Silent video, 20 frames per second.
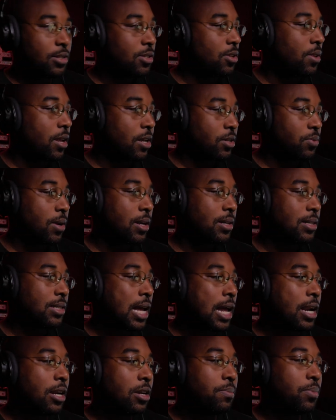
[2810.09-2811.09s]
So that's why I
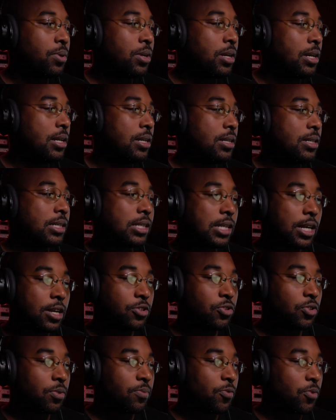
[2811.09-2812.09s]
decided to put it in the snare
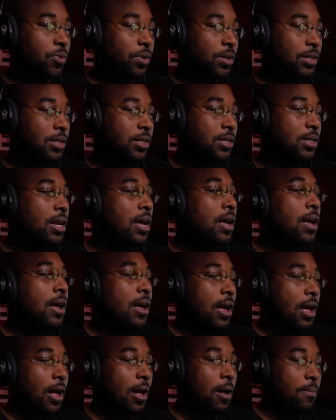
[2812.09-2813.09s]
drum voice,
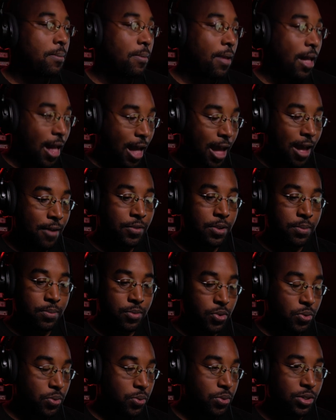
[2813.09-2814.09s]
um, have
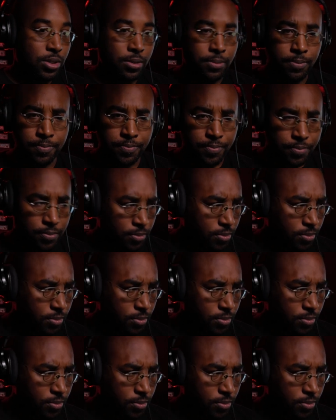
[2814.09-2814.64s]
them do some